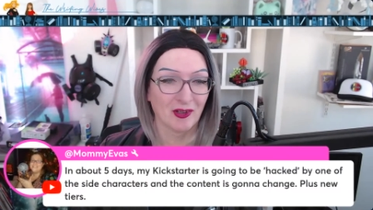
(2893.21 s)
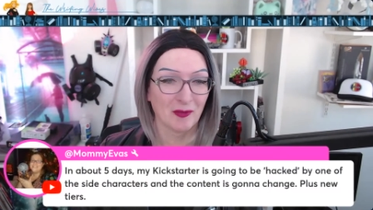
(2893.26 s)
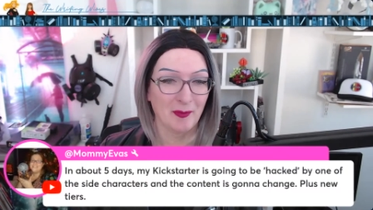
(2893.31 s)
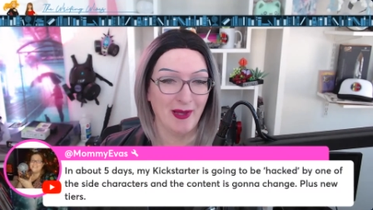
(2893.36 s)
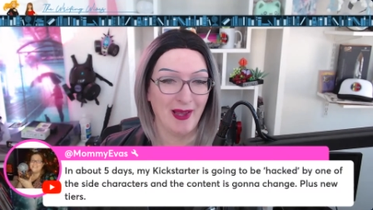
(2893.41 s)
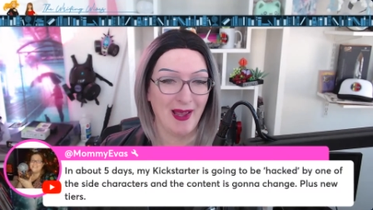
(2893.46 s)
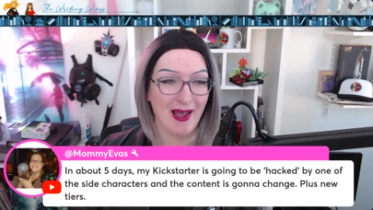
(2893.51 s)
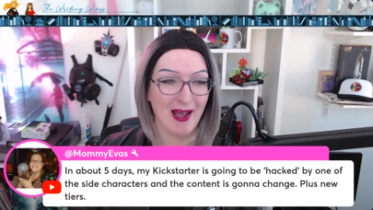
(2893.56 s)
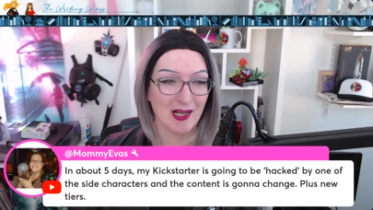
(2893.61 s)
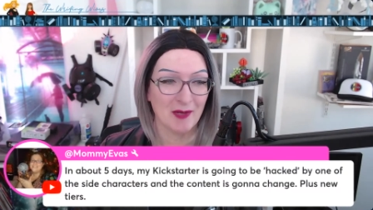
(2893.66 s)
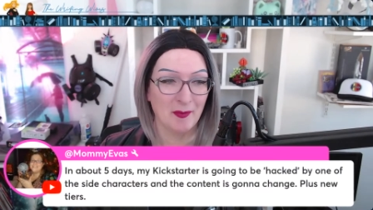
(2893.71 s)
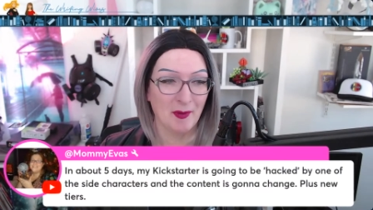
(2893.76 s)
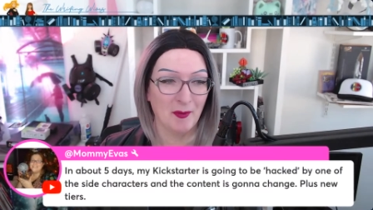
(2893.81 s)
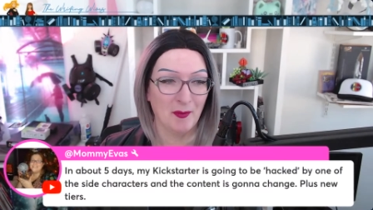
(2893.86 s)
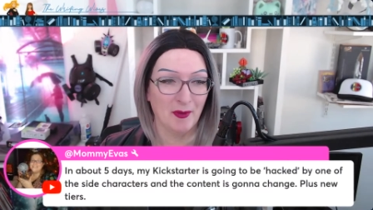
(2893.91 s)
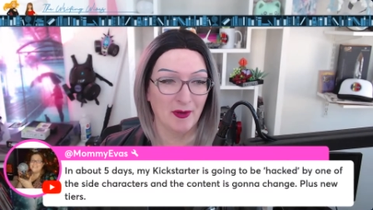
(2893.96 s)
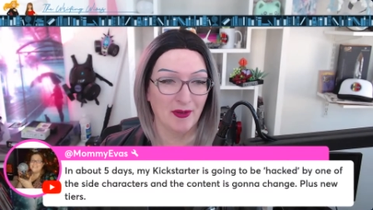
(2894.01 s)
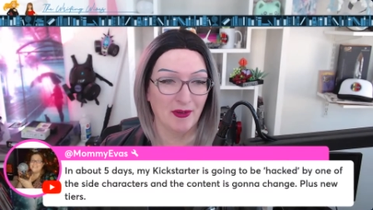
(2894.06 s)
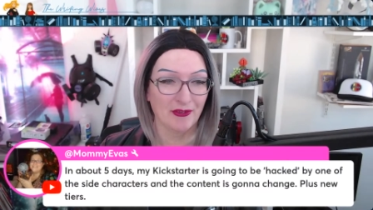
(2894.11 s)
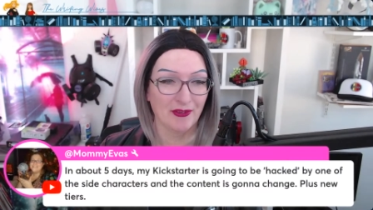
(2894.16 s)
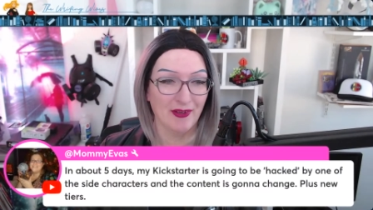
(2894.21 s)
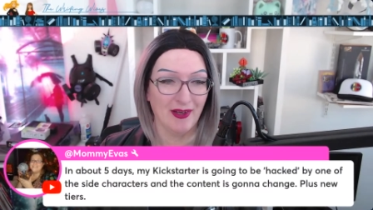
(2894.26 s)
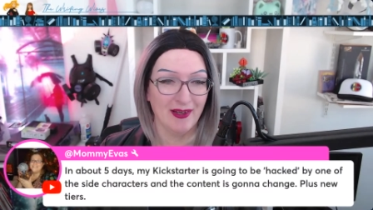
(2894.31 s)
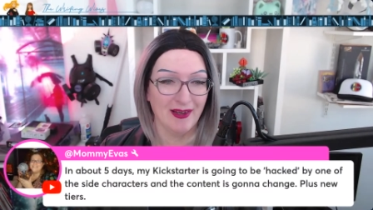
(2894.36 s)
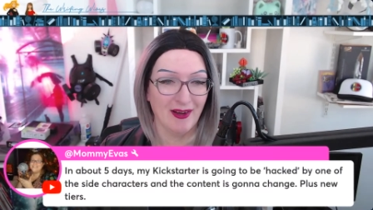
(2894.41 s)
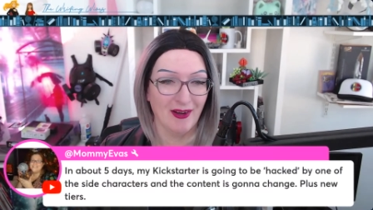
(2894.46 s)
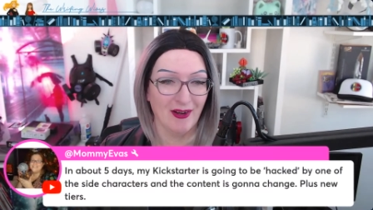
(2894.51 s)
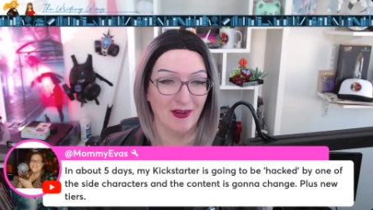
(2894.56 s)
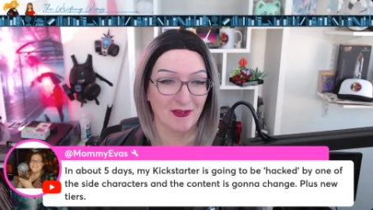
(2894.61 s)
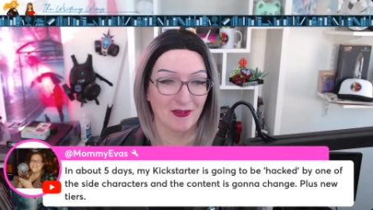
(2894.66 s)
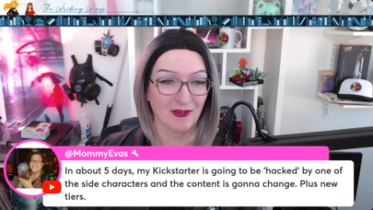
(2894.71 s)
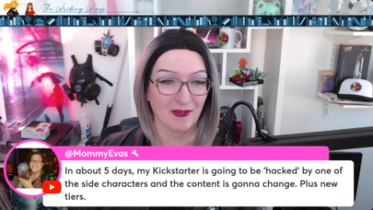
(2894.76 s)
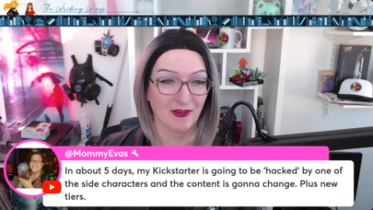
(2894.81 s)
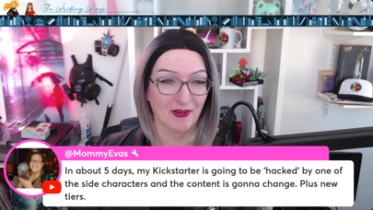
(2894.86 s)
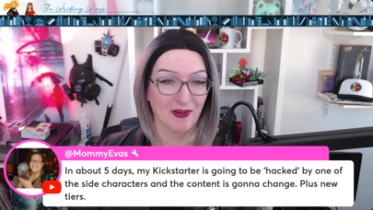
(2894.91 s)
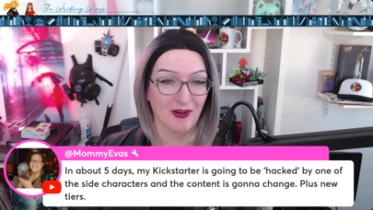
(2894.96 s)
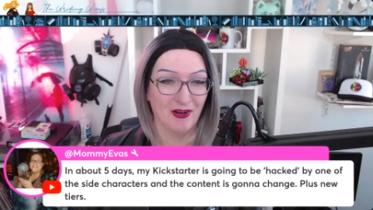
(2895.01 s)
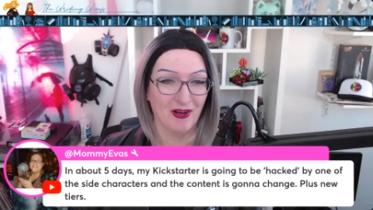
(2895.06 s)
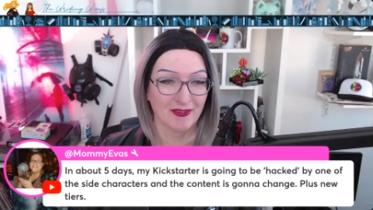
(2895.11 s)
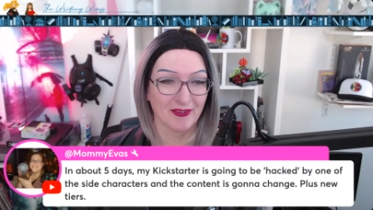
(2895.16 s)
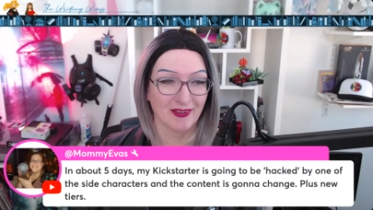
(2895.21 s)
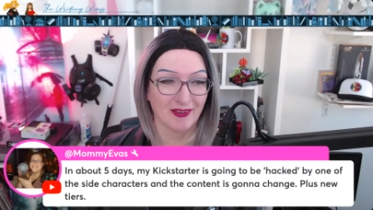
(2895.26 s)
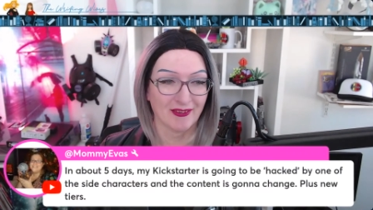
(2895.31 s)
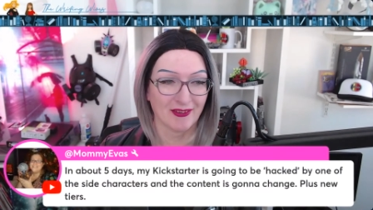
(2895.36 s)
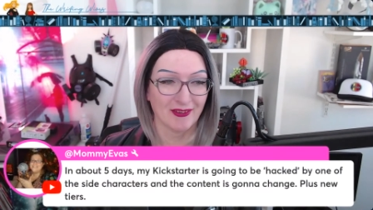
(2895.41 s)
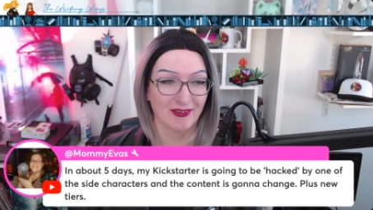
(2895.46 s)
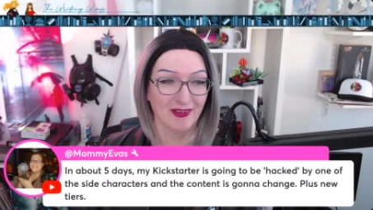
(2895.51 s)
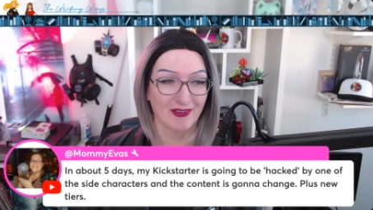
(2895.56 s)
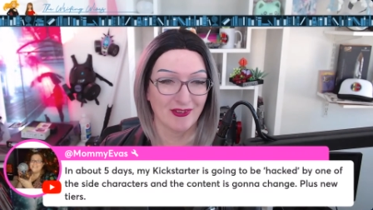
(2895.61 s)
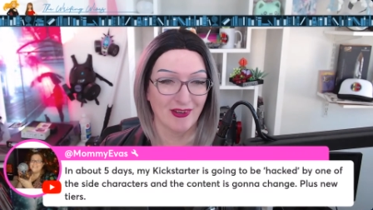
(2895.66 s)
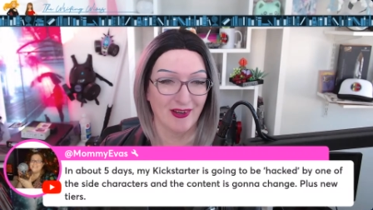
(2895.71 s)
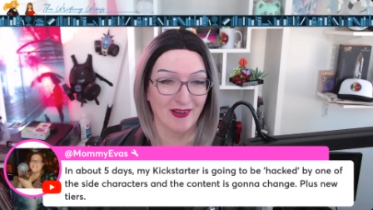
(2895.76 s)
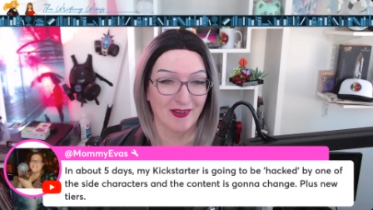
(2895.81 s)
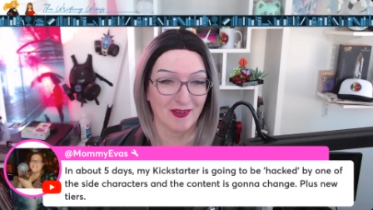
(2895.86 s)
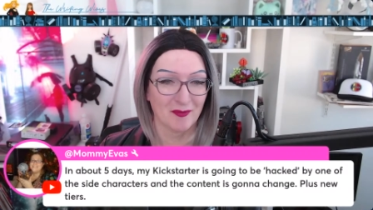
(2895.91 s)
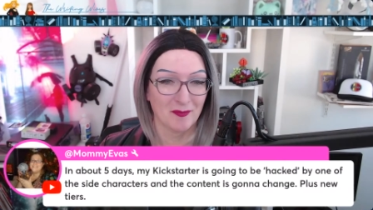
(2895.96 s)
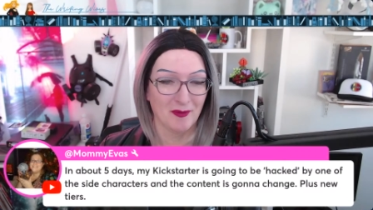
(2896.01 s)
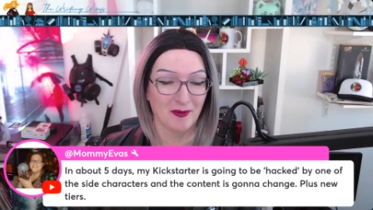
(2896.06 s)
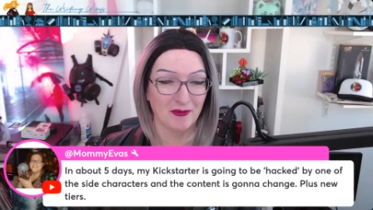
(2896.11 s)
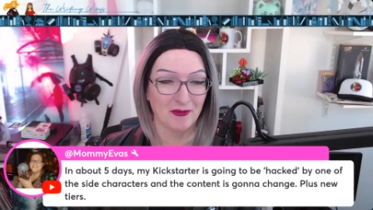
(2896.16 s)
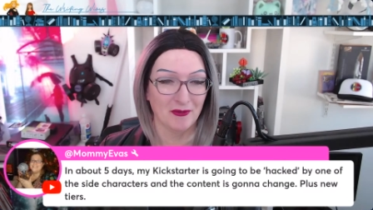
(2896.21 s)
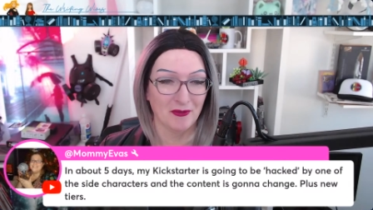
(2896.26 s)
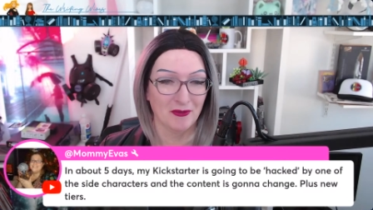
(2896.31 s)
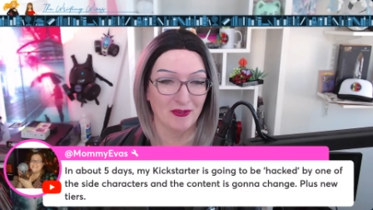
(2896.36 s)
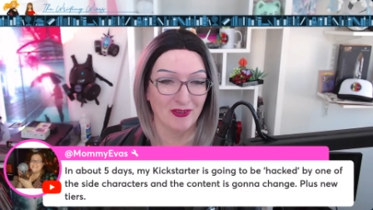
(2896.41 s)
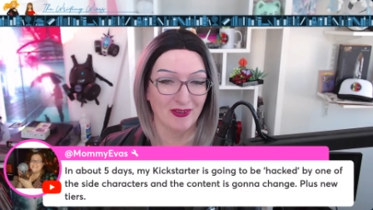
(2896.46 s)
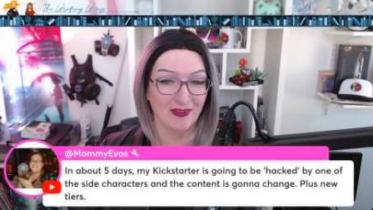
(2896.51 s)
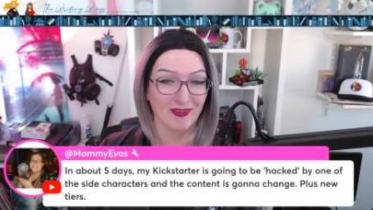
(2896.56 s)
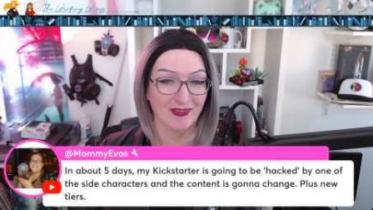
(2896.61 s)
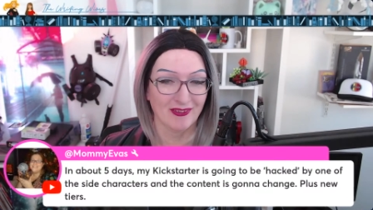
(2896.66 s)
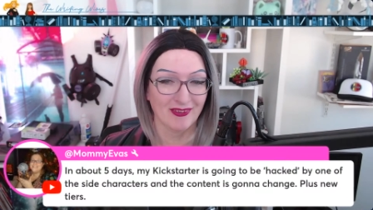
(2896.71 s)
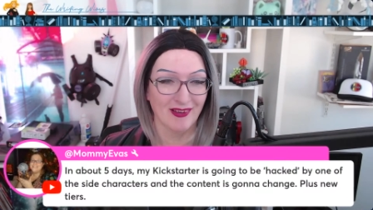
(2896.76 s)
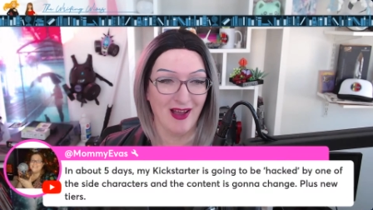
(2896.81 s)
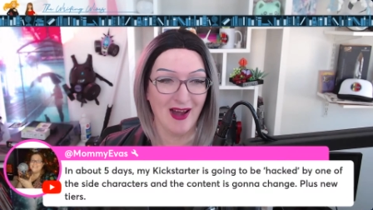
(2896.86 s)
to be hacked by one of the side characters and the content's going to change, plus new tiers.